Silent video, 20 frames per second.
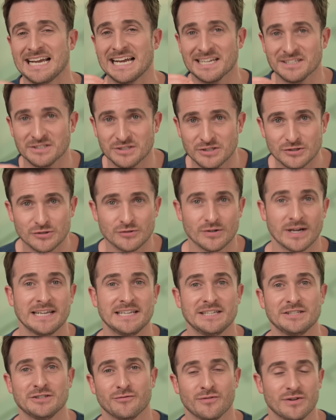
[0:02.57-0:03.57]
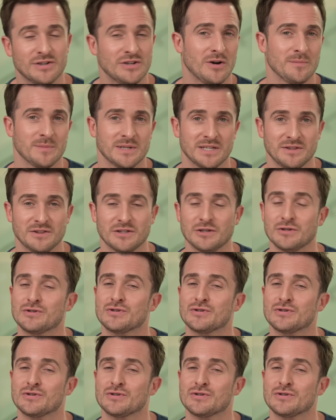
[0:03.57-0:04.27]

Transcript: and strange phenomenon that